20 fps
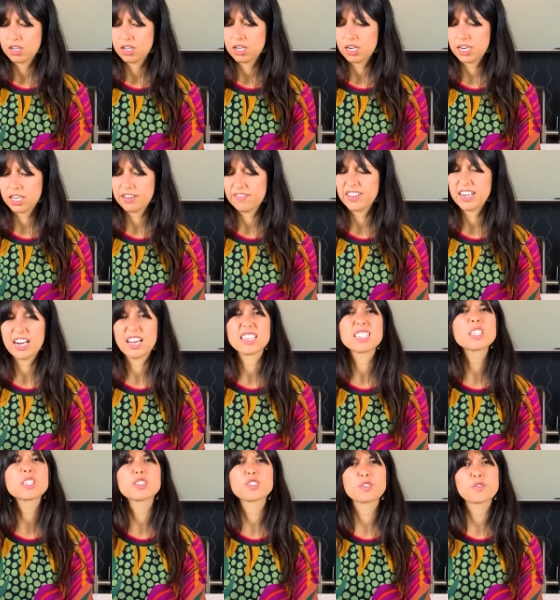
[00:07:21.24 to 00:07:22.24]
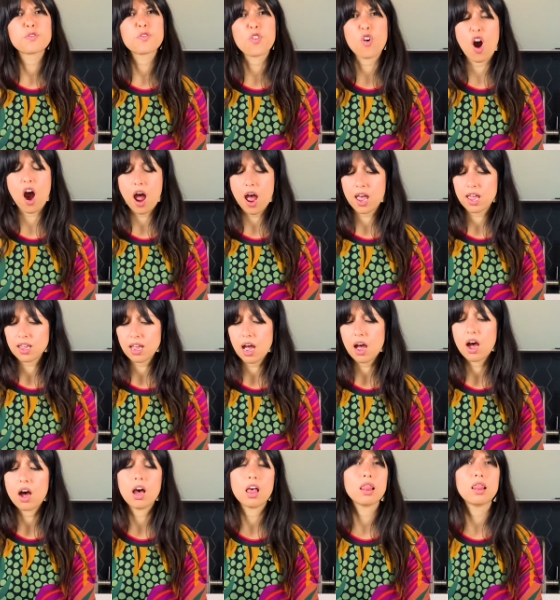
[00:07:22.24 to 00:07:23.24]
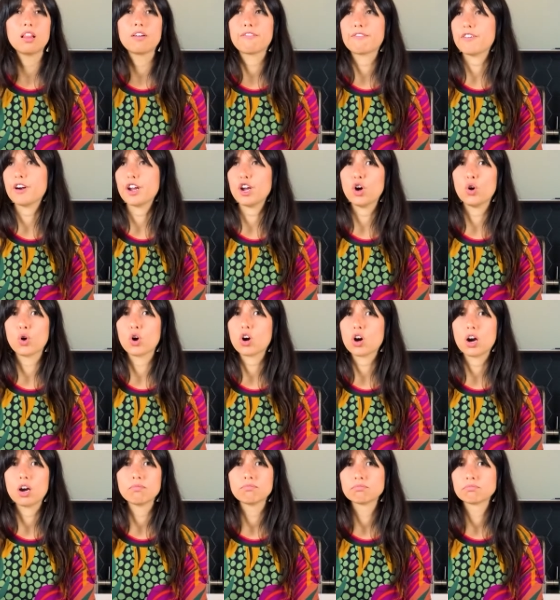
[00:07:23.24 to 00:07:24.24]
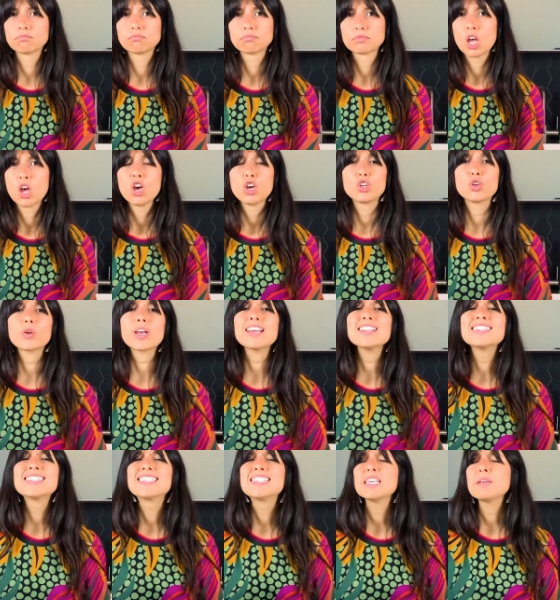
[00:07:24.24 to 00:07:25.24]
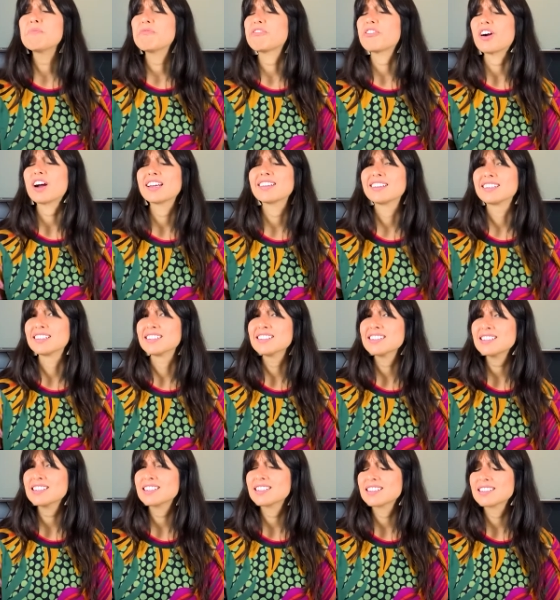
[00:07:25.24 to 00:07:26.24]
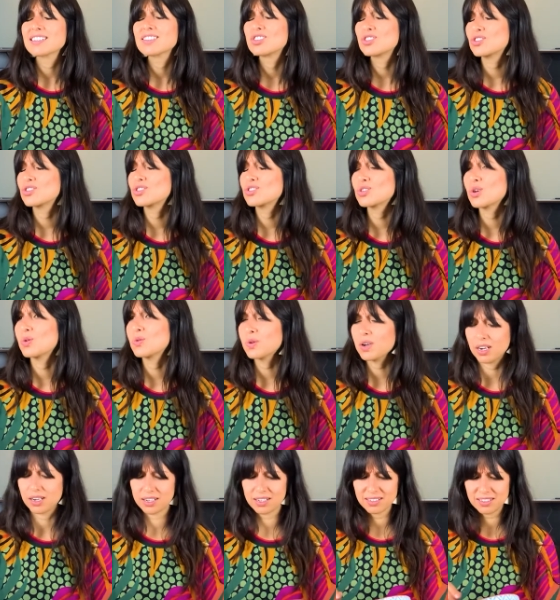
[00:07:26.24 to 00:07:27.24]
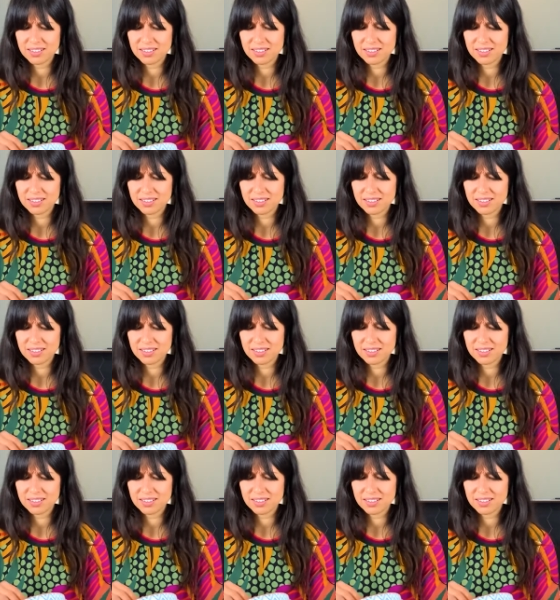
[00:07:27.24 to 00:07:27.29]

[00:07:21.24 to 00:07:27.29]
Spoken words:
Gonna give a nice fry. Oh, I love fried okra. You can deep fry this, so nice.